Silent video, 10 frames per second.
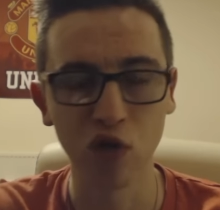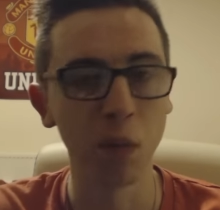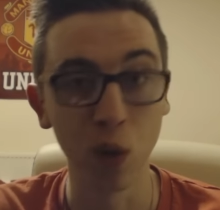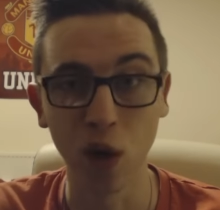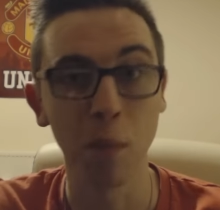
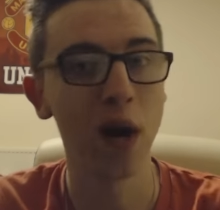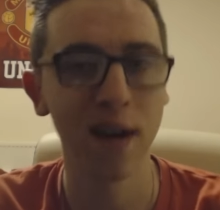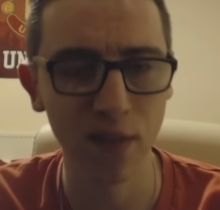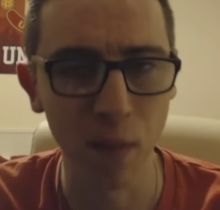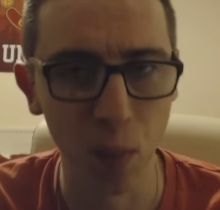someone who can
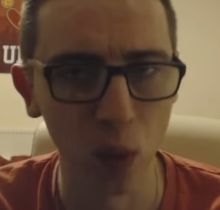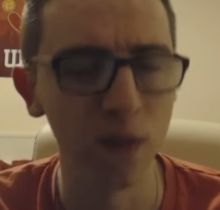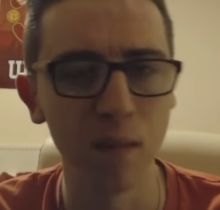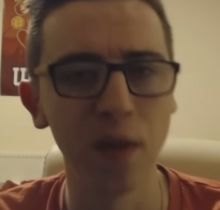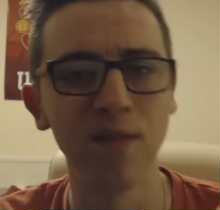pass the
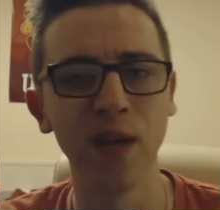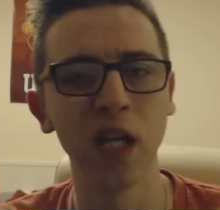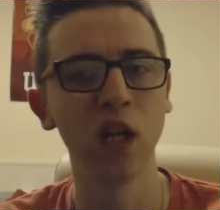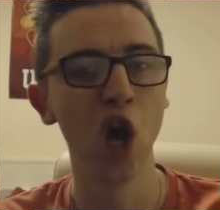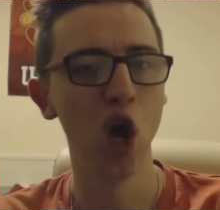ball in the
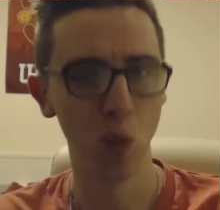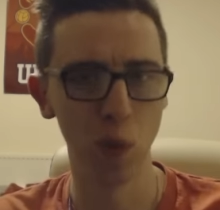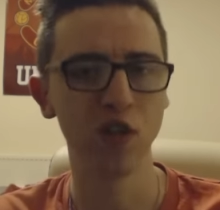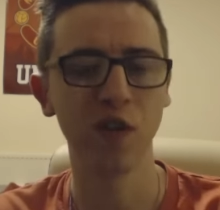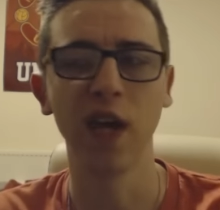midfield,
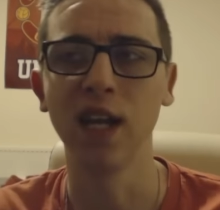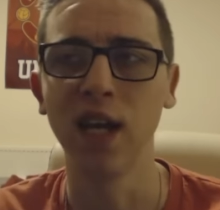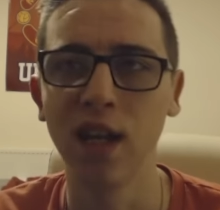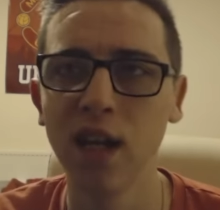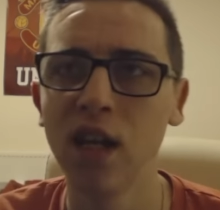which they
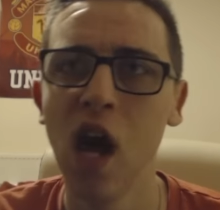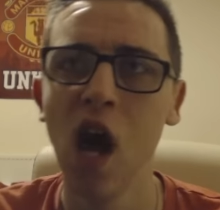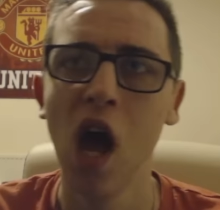needed.